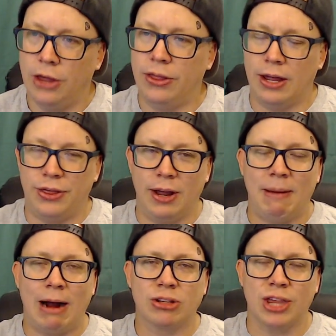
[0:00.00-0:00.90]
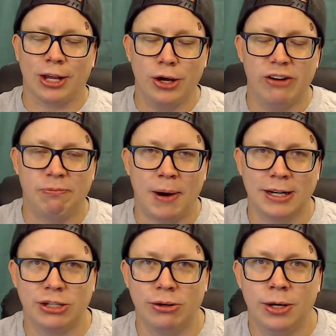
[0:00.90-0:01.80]
The amount that could have
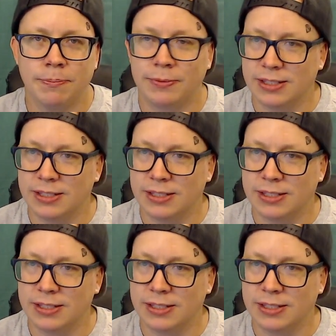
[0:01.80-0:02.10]
bought you